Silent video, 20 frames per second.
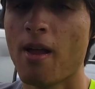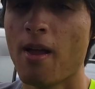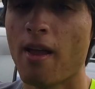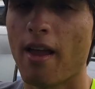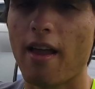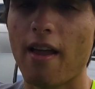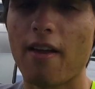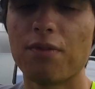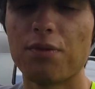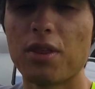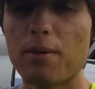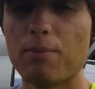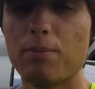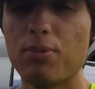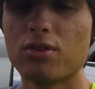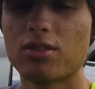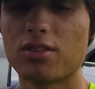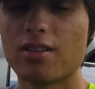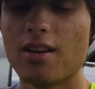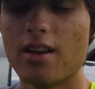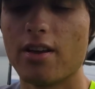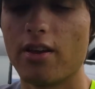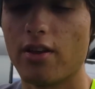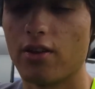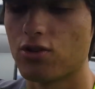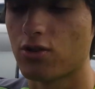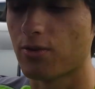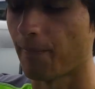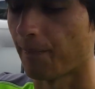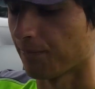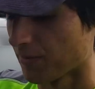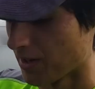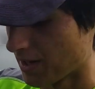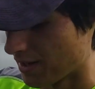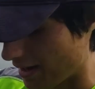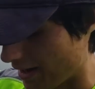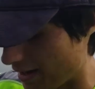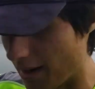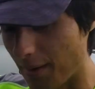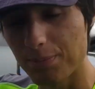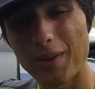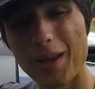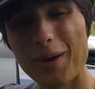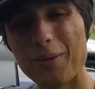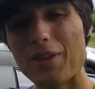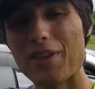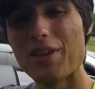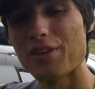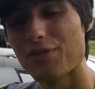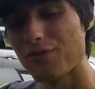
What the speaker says: and the boost gauge. An update with this